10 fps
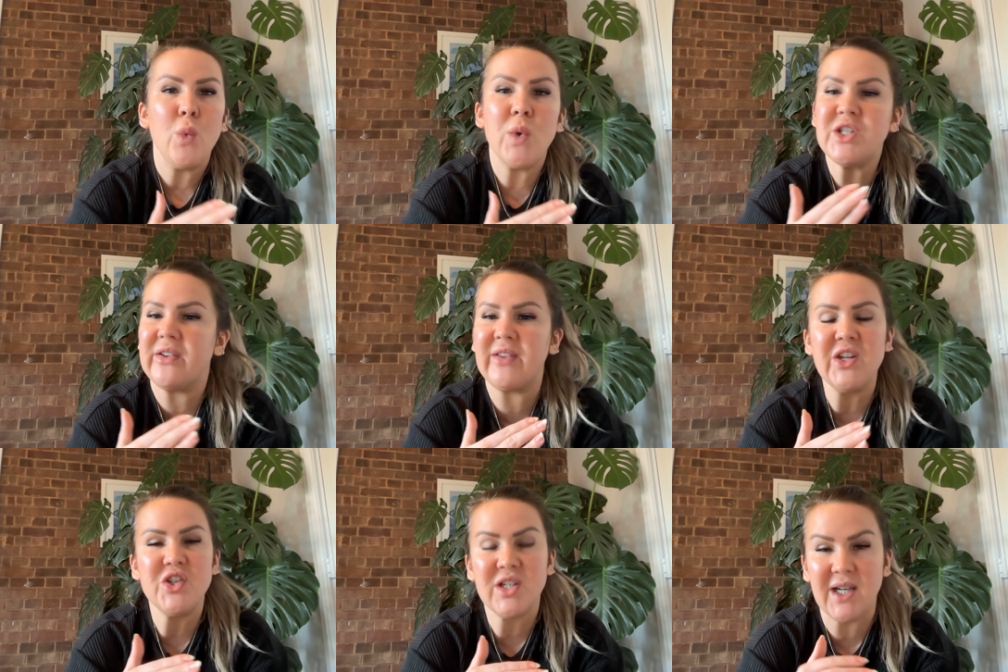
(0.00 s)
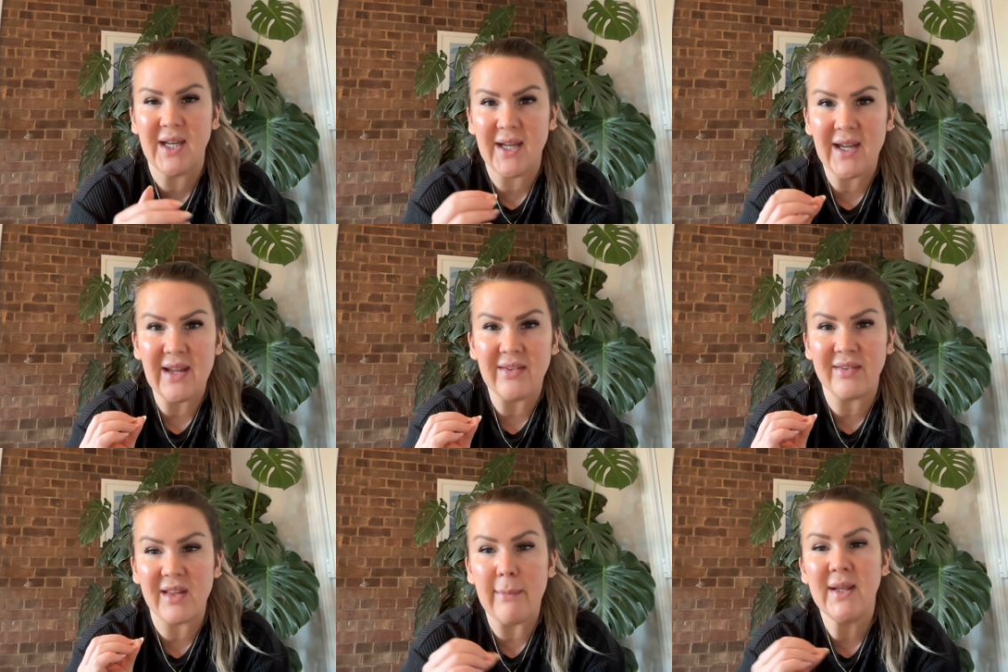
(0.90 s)
which essentially
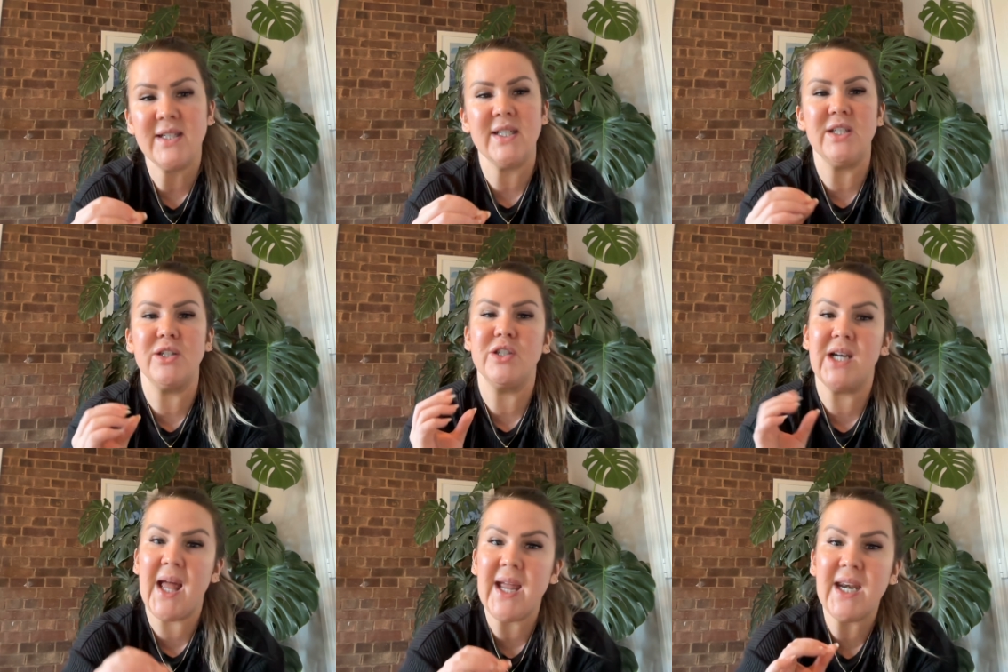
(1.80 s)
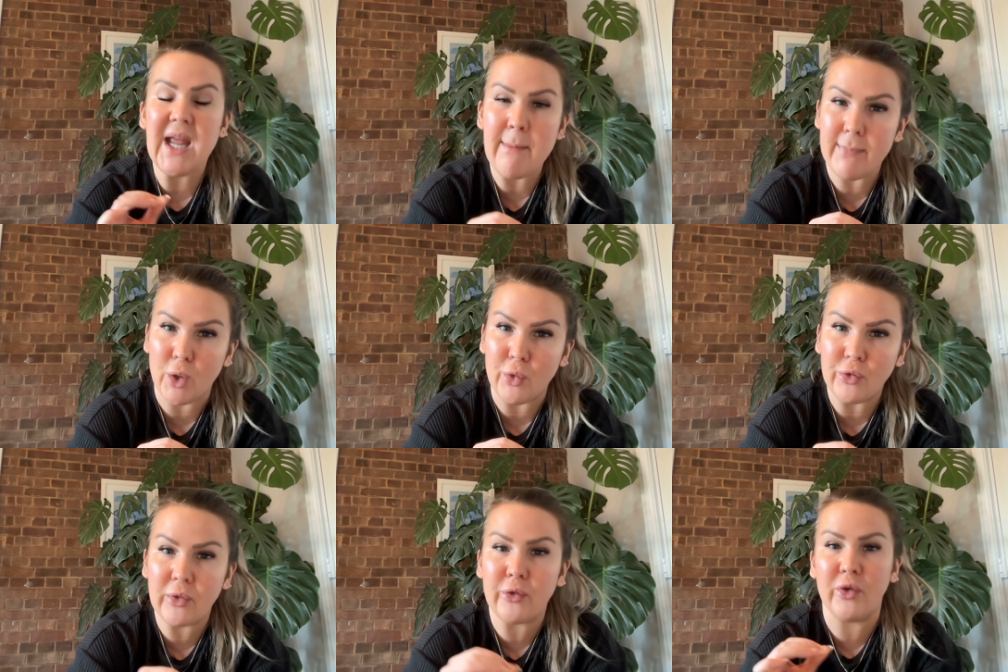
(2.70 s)
is the ability to delay an
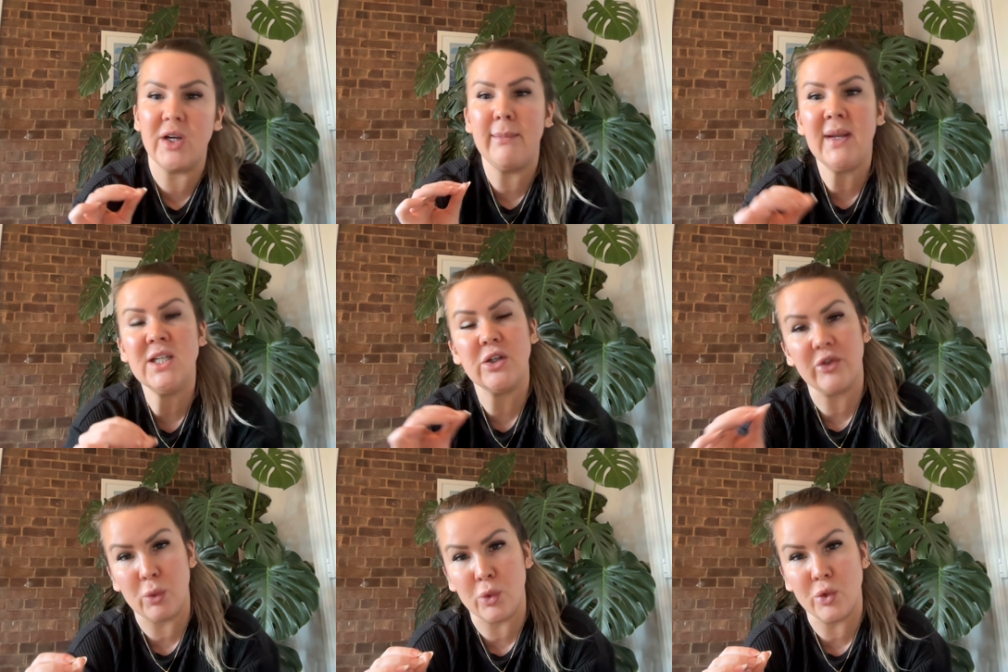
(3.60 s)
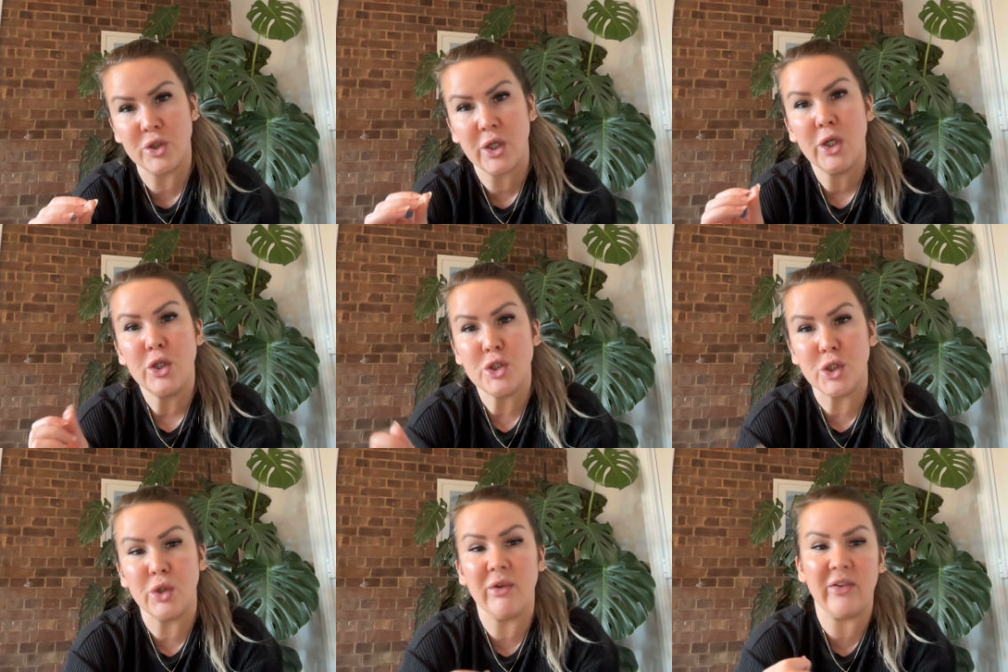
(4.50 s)
impulse for an immediate reward
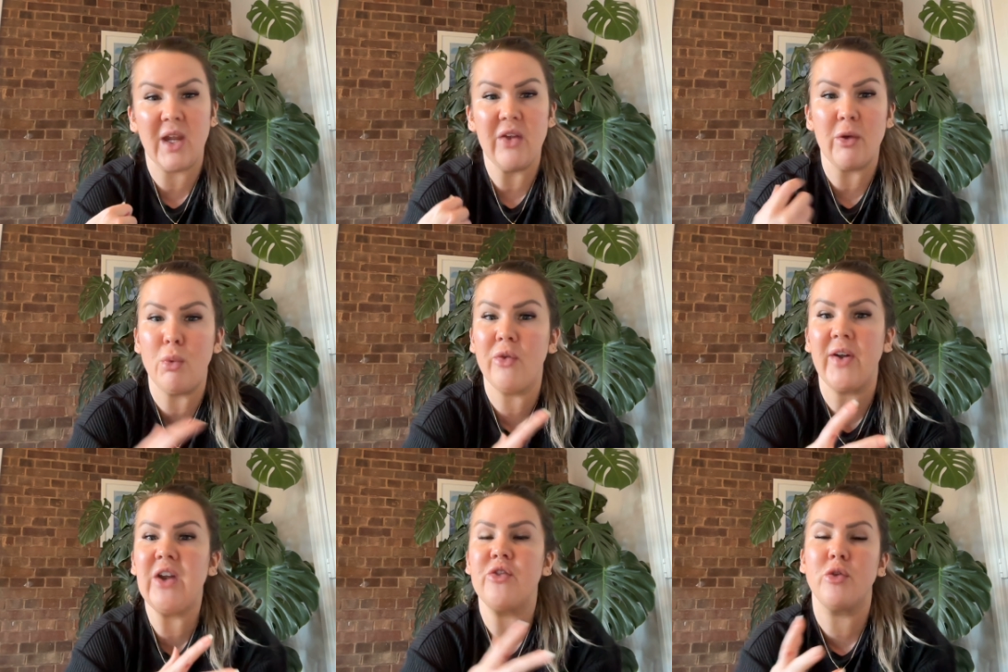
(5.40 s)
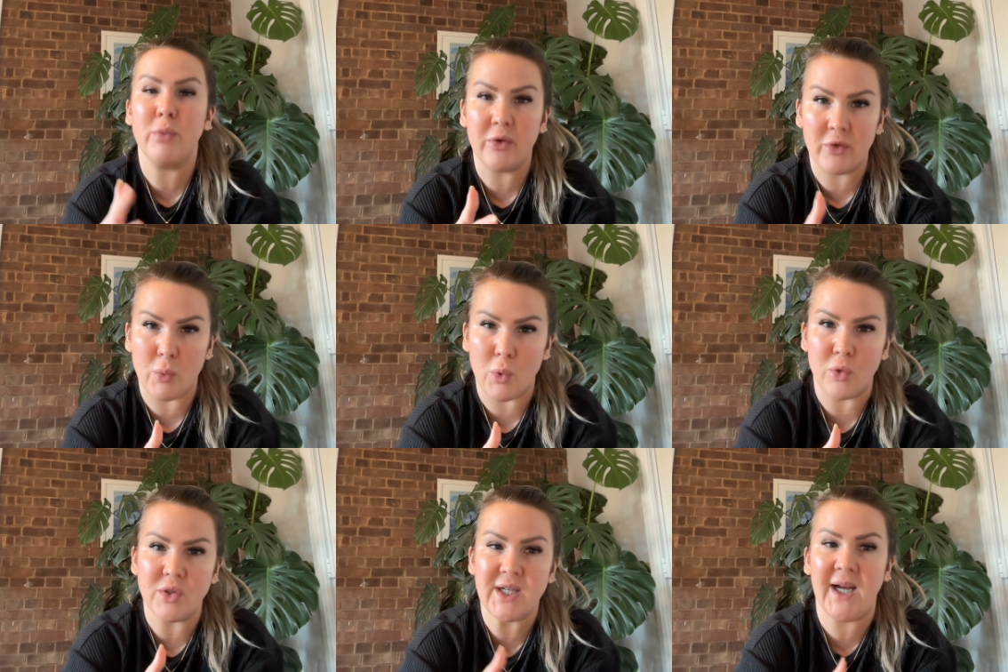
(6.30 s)
to receive a more favourable
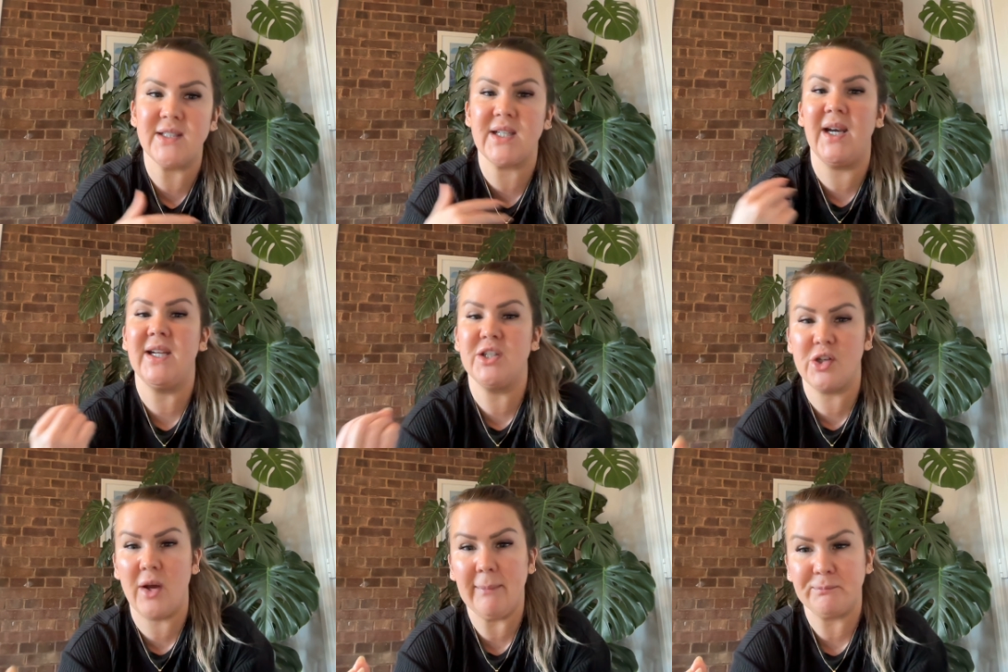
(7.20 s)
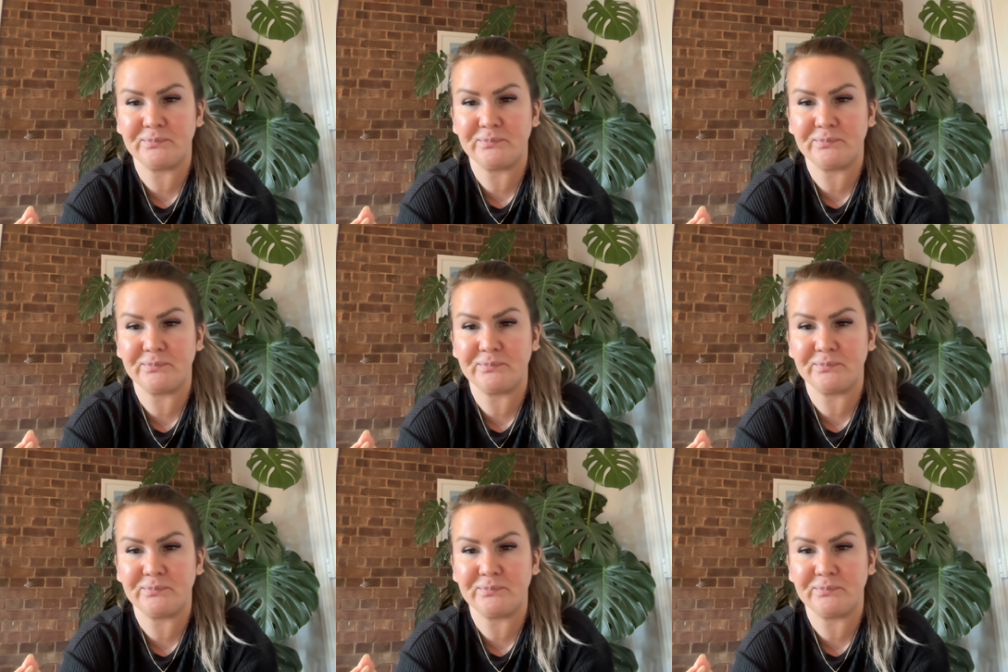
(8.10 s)
reward at a later time.